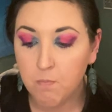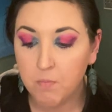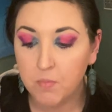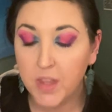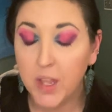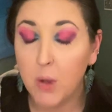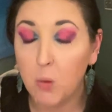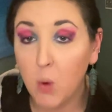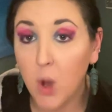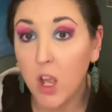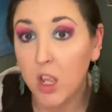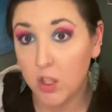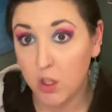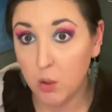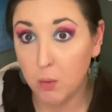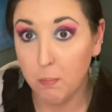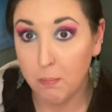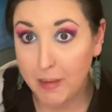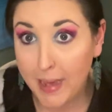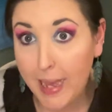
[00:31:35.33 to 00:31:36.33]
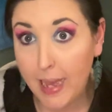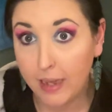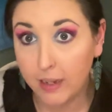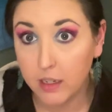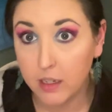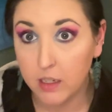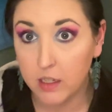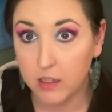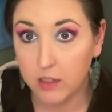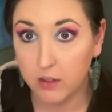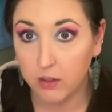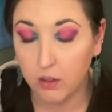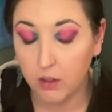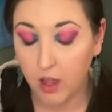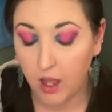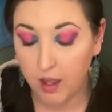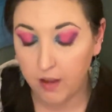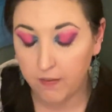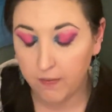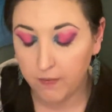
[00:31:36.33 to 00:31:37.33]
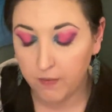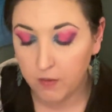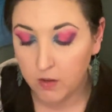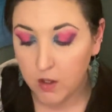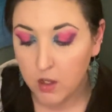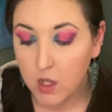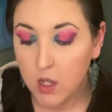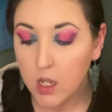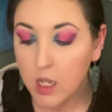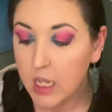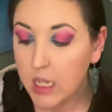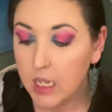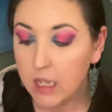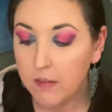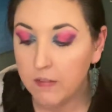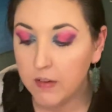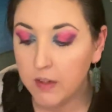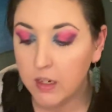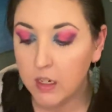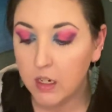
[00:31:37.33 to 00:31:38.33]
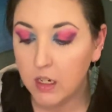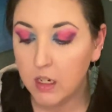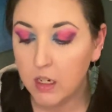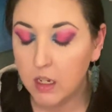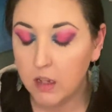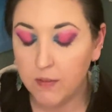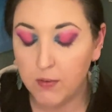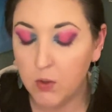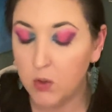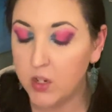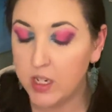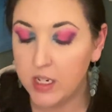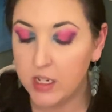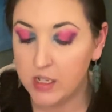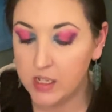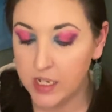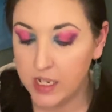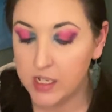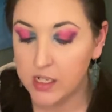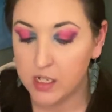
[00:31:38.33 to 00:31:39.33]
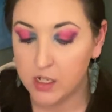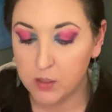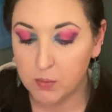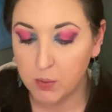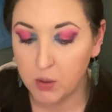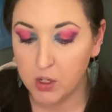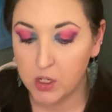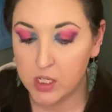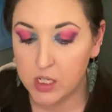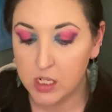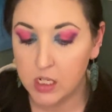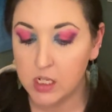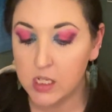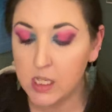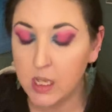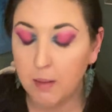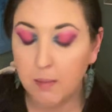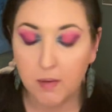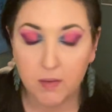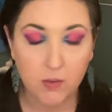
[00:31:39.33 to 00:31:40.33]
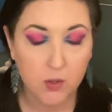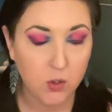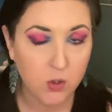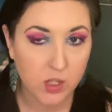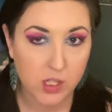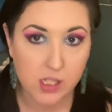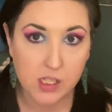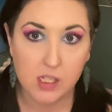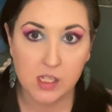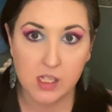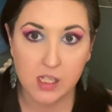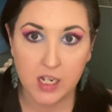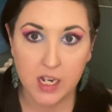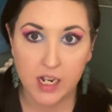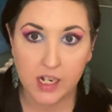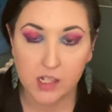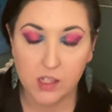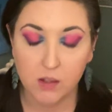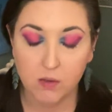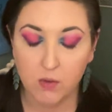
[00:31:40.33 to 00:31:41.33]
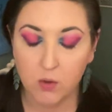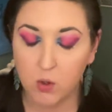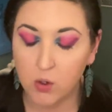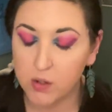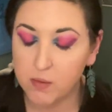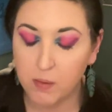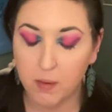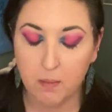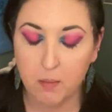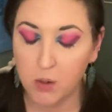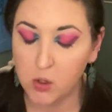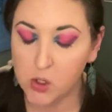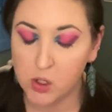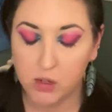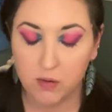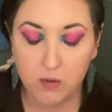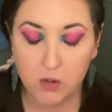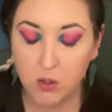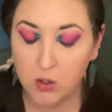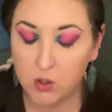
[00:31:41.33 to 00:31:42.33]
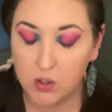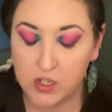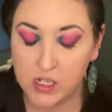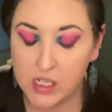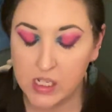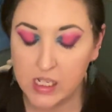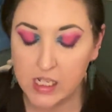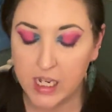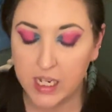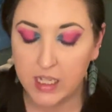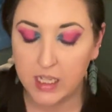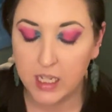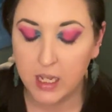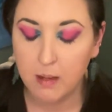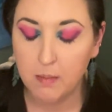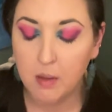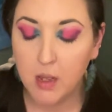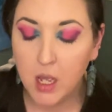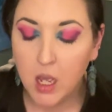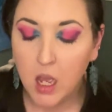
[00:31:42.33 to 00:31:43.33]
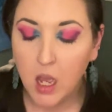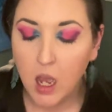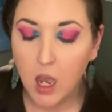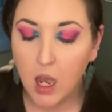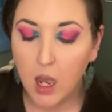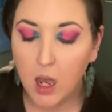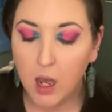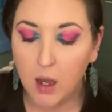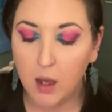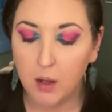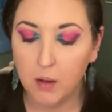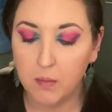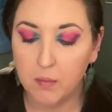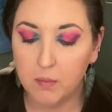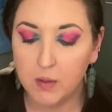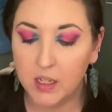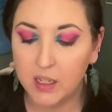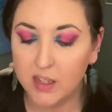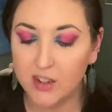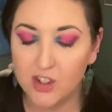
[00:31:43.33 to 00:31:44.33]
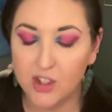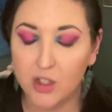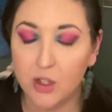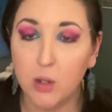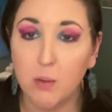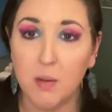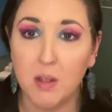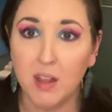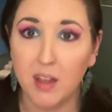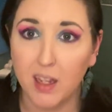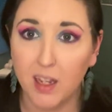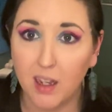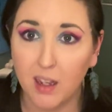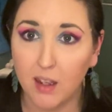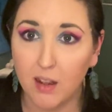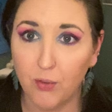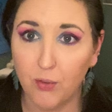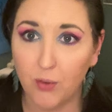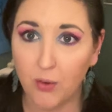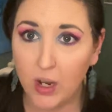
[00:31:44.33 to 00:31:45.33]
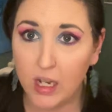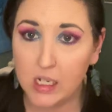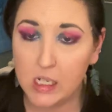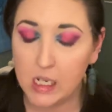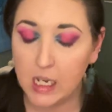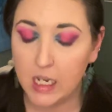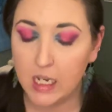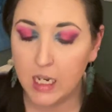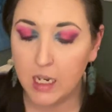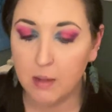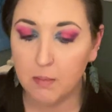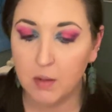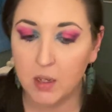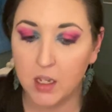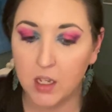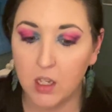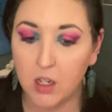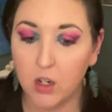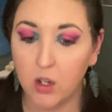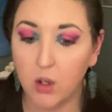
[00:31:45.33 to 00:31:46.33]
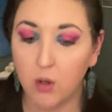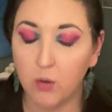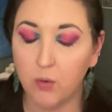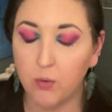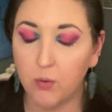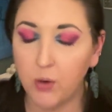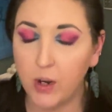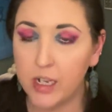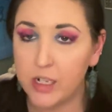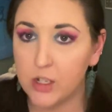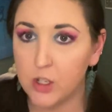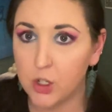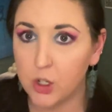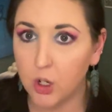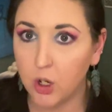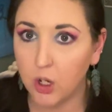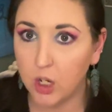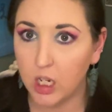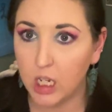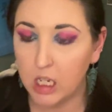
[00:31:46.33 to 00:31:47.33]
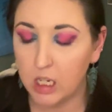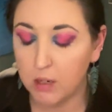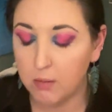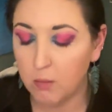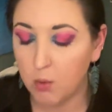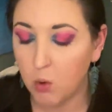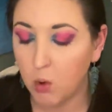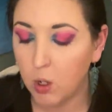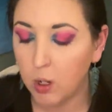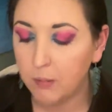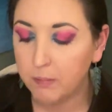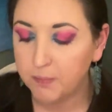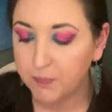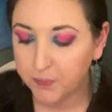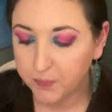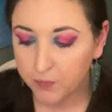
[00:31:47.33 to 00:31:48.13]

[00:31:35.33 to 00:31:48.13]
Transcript: they want you back in their life. Even if you didn't date this person, some of you, this is an ex of yours, but most of you, you didn't date them. Um, it just could be like a friend dynamic, you know, friends turning into more.